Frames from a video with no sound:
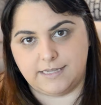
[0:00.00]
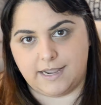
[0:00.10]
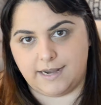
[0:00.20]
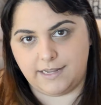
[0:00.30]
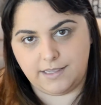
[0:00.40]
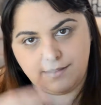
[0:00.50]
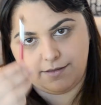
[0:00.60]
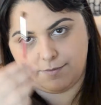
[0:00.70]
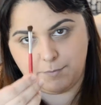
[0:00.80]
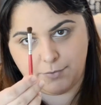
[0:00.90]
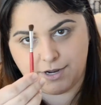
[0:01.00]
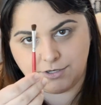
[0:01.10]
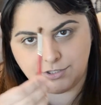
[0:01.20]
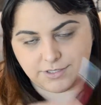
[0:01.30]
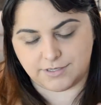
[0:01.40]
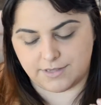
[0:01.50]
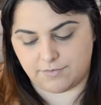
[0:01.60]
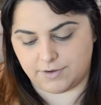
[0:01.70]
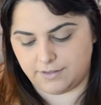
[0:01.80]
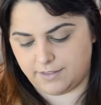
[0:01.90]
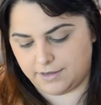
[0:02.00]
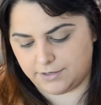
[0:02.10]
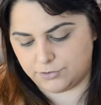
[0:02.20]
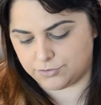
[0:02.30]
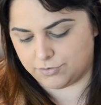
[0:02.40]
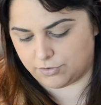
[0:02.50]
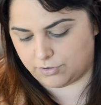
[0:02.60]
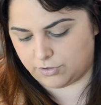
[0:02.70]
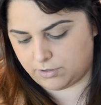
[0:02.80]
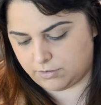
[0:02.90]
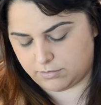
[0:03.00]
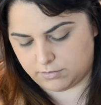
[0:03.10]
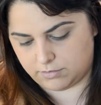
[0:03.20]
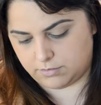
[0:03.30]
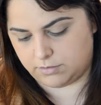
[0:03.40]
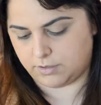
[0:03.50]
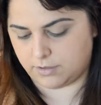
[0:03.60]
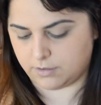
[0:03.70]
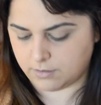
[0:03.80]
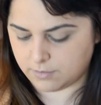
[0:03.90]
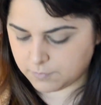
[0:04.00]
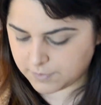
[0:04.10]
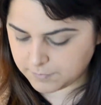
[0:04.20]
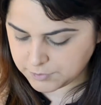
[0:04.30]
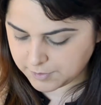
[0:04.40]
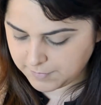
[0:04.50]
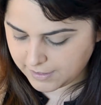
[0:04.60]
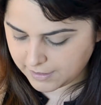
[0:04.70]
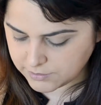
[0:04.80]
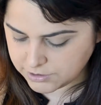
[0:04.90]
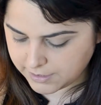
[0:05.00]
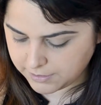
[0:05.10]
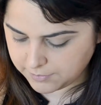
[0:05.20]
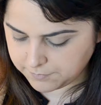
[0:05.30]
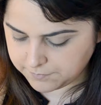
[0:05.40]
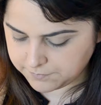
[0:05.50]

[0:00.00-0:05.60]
tiny brush because I really like control when I'm doing my eyeshadow.